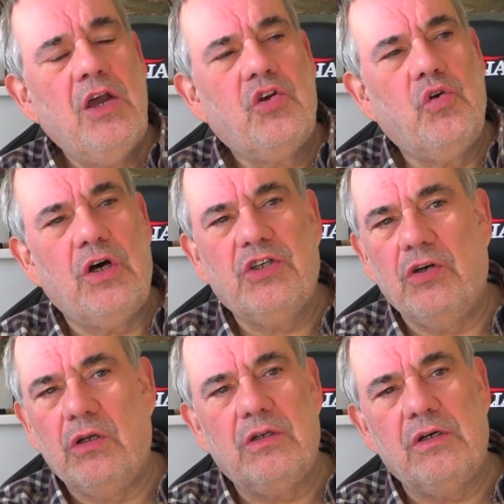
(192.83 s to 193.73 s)

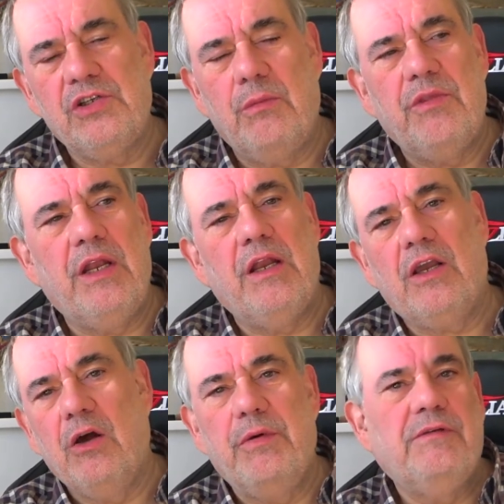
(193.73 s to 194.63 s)
croissant or something and a
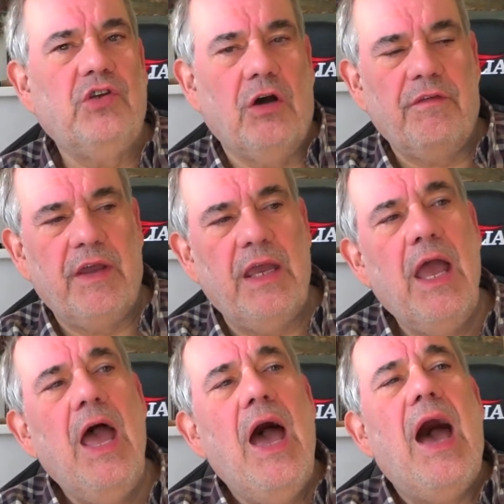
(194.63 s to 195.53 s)
cup of coffee.
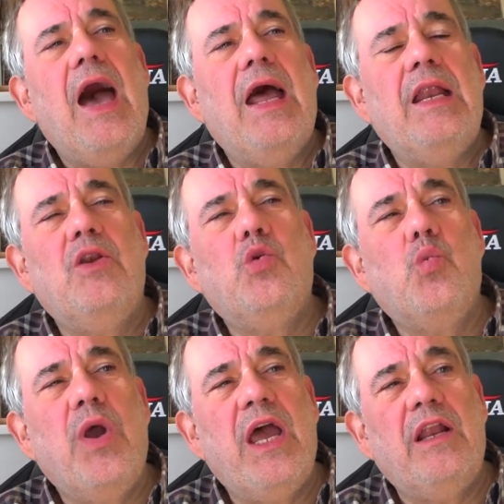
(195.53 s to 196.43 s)

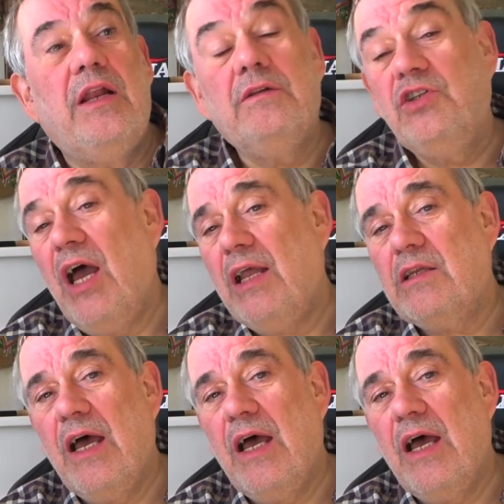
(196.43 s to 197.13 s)
And we had a little chat.